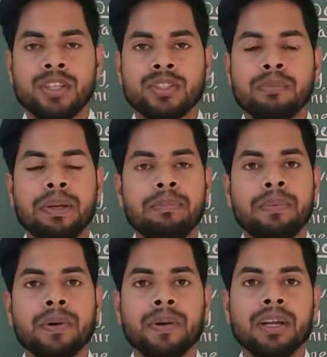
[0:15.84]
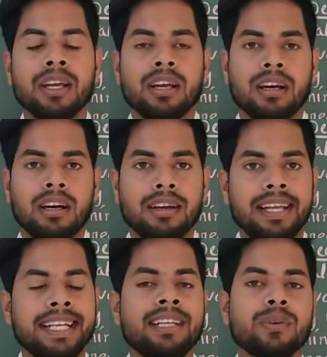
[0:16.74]
So before
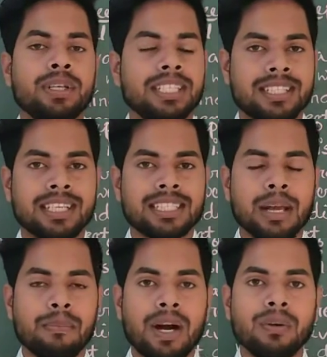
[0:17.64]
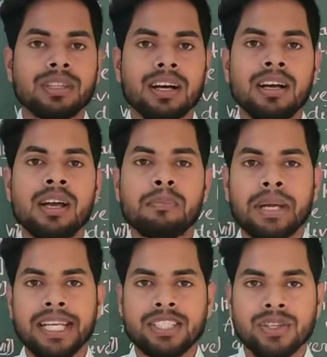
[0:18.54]
it we discuss about the
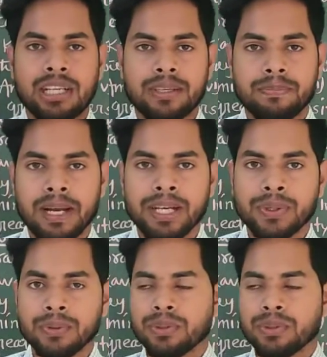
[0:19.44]
peninsular plateau.